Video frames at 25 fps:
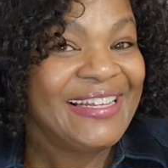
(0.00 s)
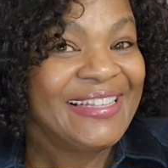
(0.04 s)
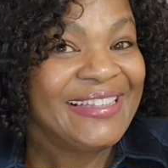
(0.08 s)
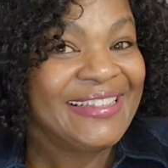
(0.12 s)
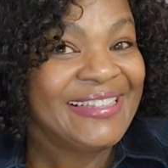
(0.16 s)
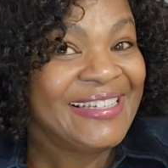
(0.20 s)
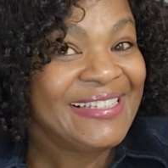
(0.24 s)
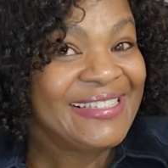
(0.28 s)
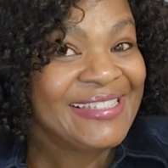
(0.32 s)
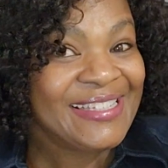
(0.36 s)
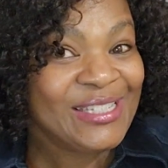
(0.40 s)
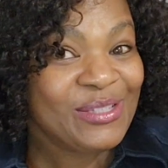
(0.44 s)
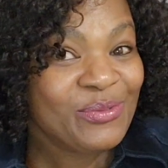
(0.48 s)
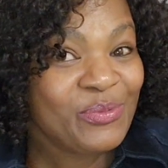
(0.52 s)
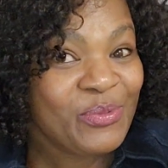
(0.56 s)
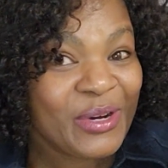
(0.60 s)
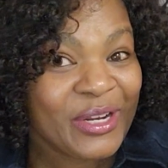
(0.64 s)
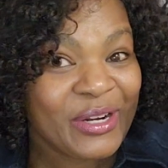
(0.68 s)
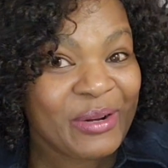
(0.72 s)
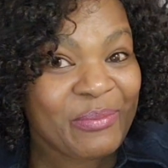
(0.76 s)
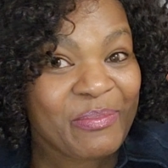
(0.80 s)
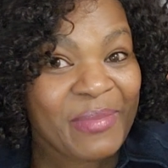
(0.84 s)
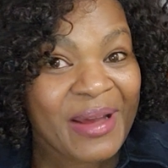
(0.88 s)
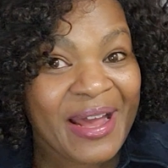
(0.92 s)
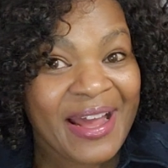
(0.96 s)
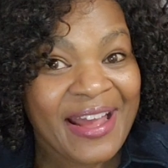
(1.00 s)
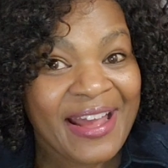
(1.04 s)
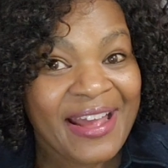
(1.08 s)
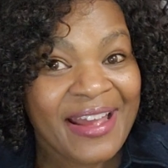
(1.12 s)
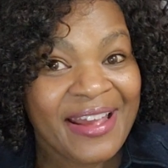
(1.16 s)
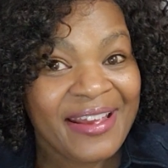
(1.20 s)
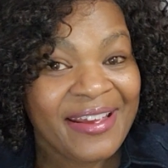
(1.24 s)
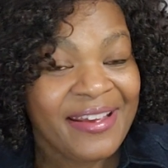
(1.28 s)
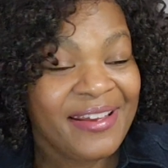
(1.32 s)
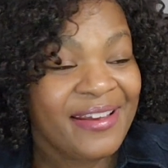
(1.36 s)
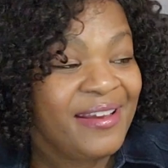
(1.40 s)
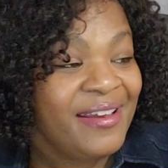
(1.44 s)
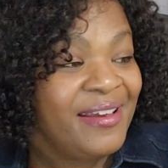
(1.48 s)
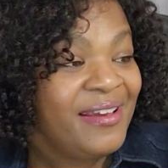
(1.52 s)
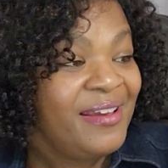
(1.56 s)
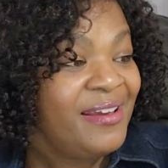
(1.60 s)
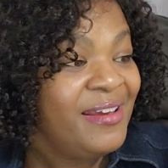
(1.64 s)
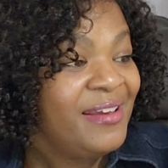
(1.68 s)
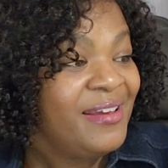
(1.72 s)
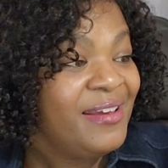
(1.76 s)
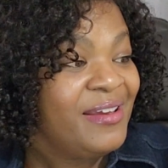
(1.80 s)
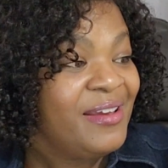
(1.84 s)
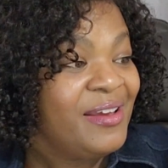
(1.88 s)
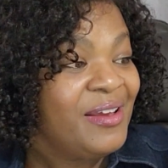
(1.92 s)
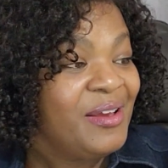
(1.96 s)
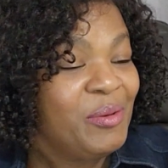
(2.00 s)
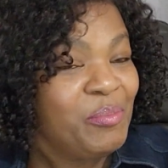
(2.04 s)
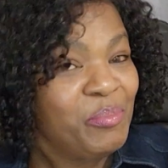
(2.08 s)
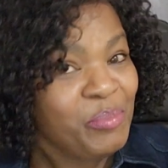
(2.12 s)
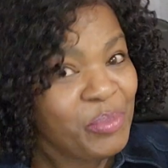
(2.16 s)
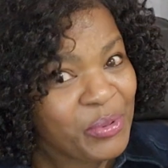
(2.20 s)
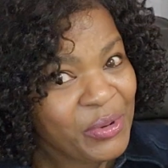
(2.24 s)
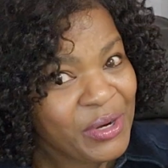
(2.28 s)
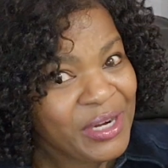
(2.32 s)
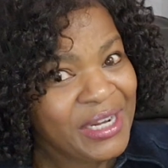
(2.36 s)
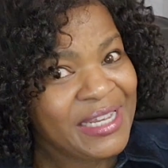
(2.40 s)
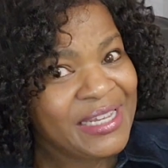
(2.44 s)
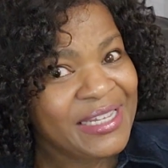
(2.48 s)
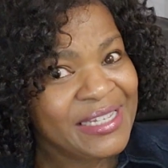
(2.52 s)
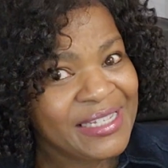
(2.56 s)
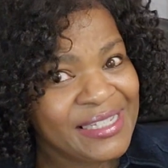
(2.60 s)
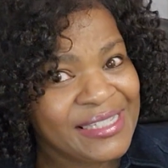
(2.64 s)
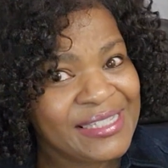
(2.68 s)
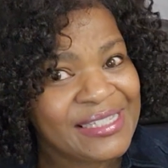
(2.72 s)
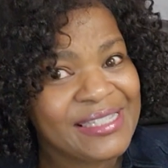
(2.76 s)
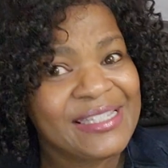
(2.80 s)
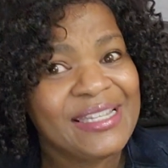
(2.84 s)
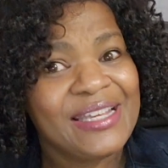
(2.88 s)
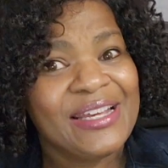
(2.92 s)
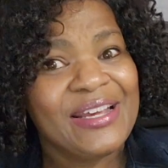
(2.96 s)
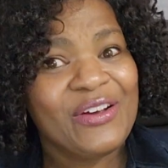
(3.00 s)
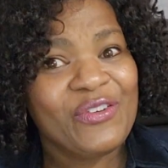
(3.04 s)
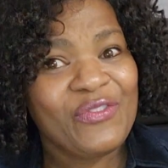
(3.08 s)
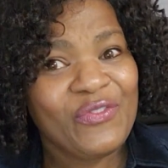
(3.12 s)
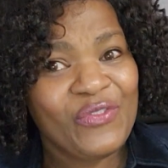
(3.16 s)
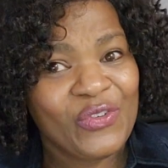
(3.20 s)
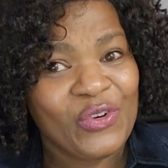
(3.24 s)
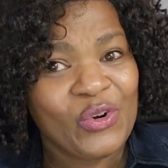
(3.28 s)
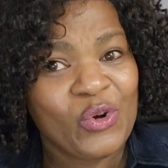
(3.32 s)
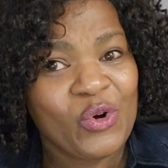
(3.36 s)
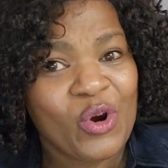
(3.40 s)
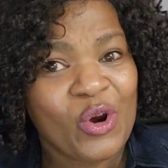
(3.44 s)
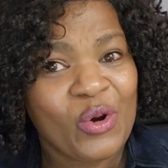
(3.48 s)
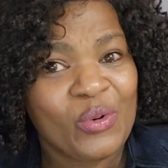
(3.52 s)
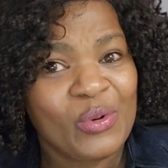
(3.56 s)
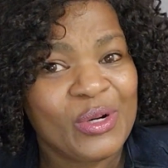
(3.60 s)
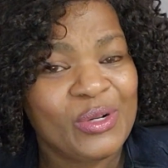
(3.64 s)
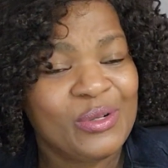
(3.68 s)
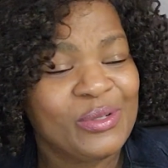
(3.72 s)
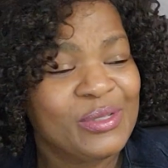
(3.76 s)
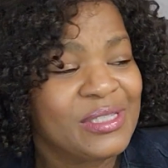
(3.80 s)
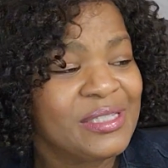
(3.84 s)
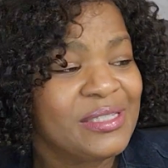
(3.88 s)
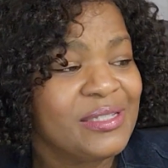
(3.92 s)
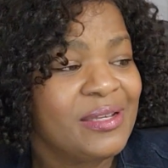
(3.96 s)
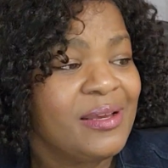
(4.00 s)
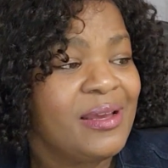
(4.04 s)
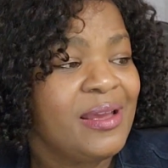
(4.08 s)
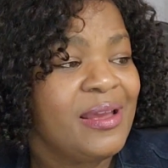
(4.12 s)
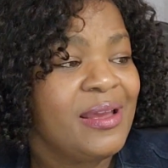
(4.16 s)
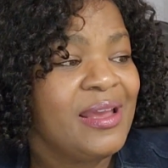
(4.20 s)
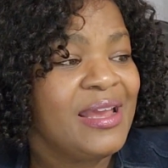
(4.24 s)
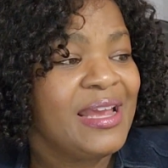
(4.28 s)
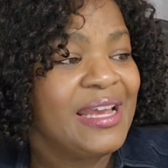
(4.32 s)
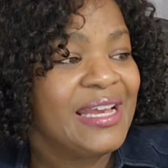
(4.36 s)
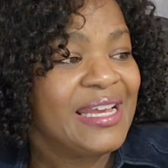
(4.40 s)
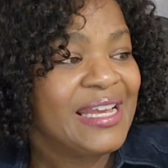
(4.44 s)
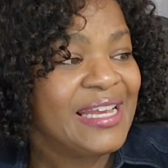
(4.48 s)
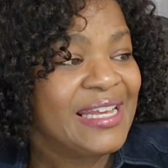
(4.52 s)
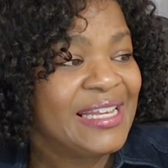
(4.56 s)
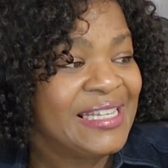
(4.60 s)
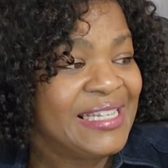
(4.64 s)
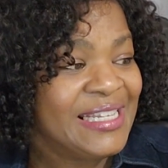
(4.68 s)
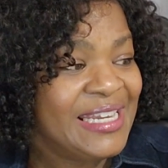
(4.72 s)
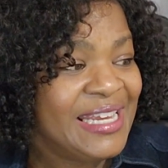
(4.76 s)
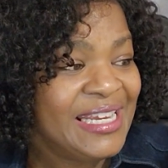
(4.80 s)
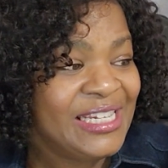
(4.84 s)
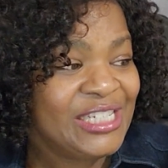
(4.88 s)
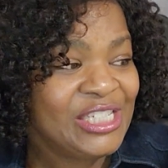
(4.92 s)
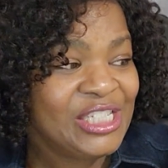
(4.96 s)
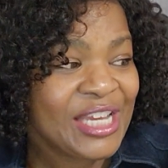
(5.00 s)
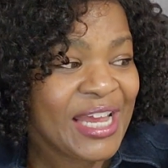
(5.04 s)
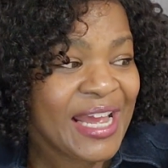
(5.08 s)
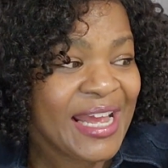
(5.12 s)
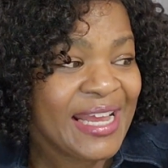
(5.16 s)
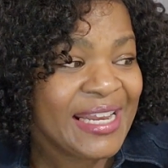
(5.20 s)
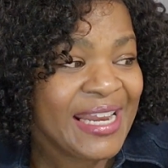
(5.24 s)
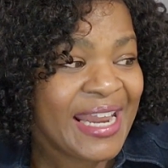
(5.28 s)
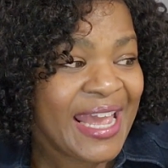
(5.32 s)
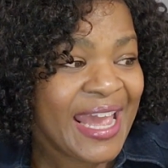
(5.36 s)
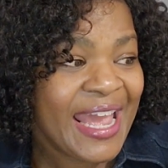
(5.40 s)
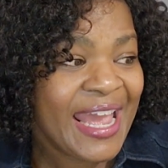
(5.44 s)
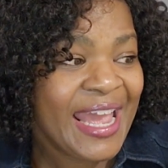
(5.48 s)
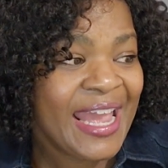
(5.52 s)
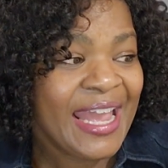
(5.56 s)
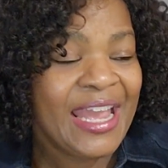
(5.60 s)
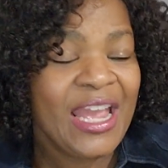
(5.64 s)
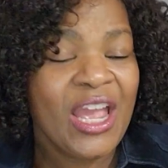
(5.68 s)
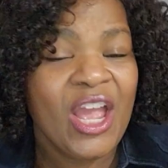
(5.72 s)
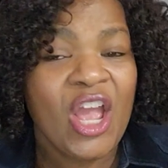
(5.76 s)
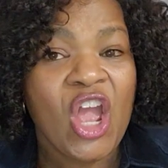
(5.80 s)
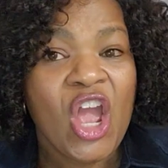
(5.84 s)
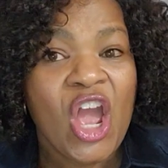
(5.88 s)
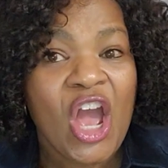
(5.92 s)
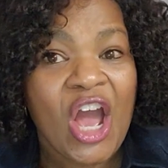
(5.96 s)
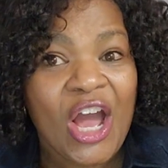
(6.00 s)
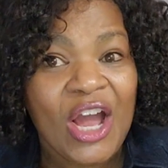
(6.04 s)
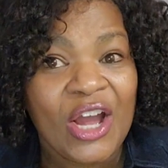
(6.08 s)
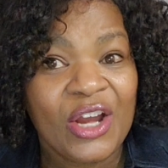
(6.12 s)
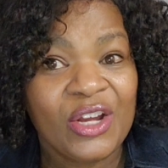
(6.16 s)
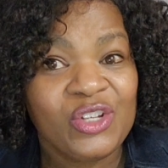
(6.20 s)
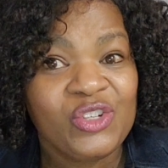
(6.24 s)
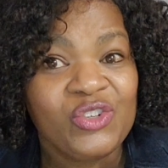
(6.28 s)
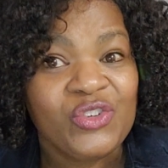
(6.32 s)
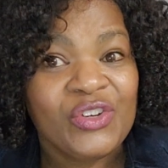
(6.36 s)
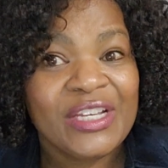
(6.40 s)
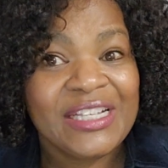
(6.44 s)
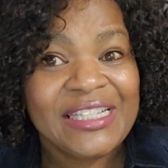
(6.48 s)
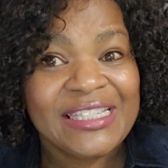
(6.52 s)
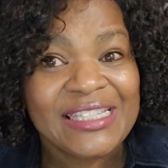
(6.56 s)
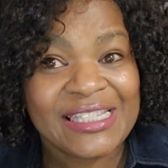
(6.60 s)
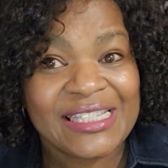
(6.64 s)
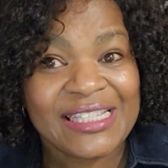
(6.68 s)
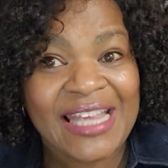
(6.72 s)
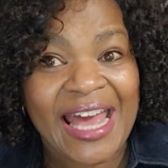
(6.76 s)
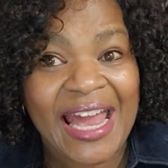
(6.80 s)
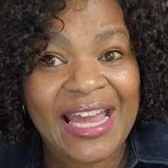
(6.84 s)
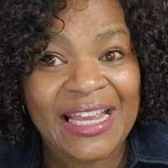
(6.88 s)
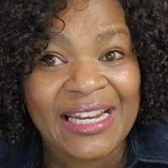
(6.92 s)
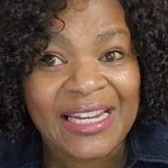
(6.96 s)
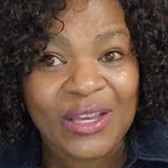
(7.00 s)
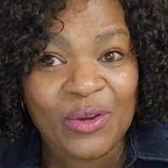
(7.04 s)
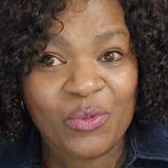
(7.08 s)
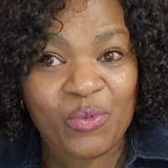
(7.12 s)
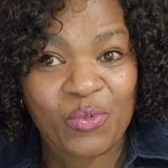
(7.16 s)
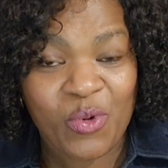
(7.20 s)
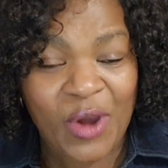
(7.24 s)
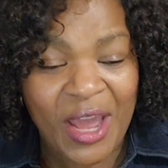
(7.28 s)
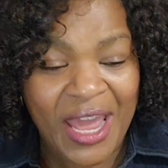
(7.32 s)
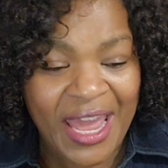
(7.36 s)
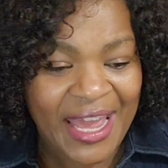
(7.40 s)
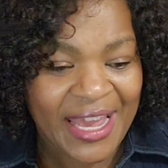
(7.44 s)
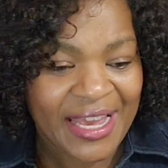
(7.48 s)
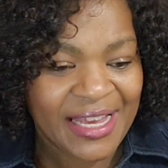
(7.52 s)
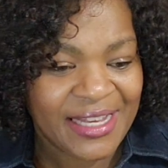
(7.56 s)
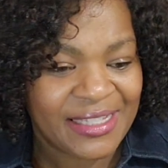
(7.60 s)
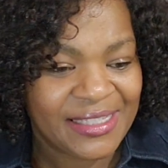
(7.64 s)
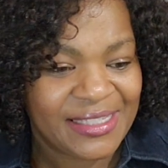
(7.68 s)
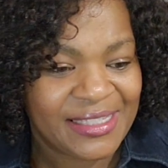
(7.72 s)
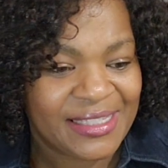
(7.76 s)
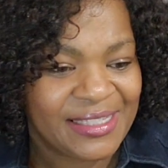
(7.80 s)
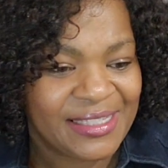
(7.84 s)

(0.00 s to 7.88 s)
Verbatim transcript: This is one of my prettiest florals, Nishane 100 Silent Ways.